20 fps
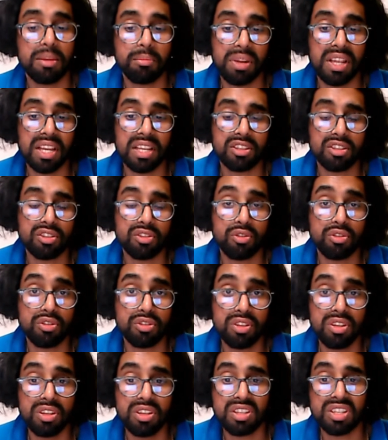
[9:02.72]
Planck's
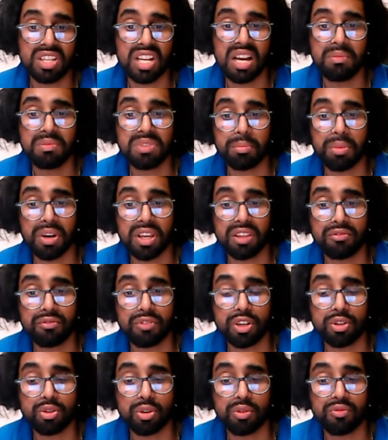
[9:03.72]
constant, times it by the
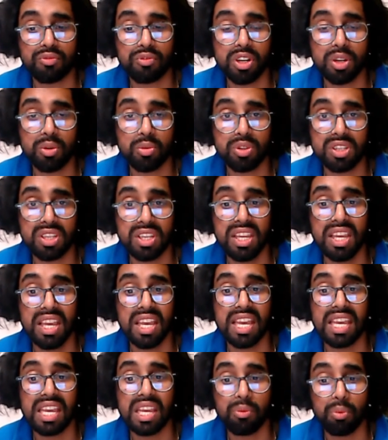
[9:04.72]
threshold frequency,
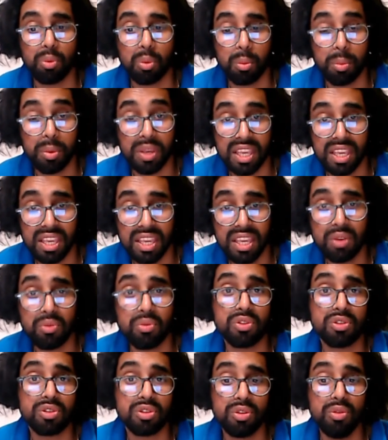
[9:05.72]
it will be
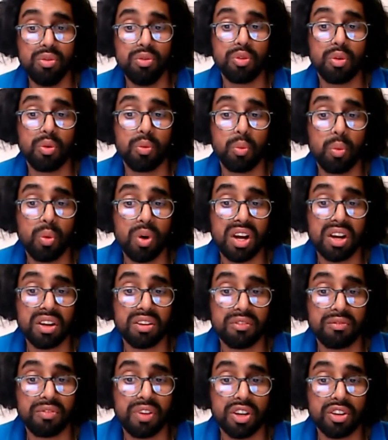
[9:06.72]
equal to the work
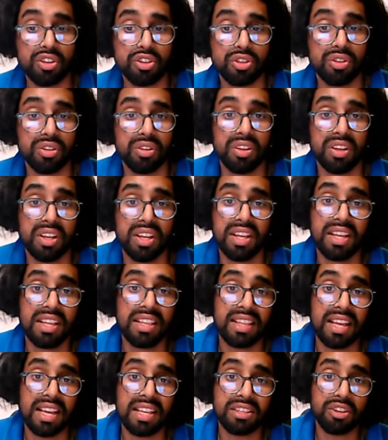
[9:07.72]
function.
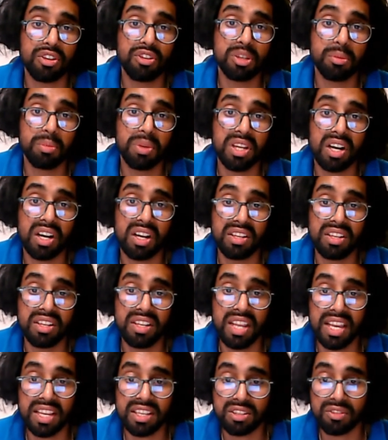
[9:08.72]
That's going to be our
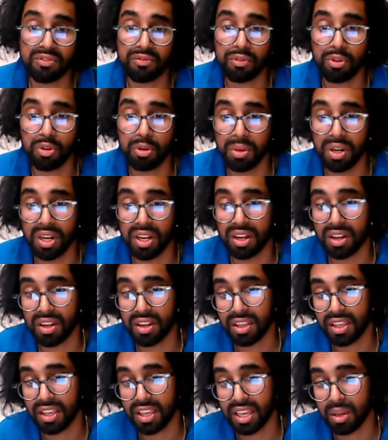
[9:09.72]
next
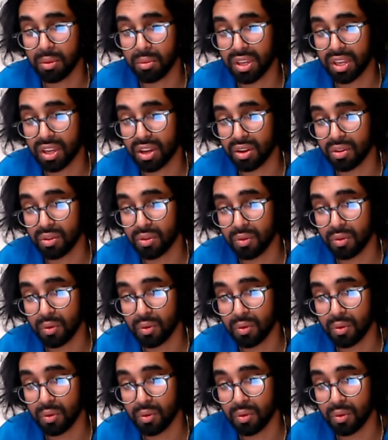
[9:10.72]
formula. Here we go.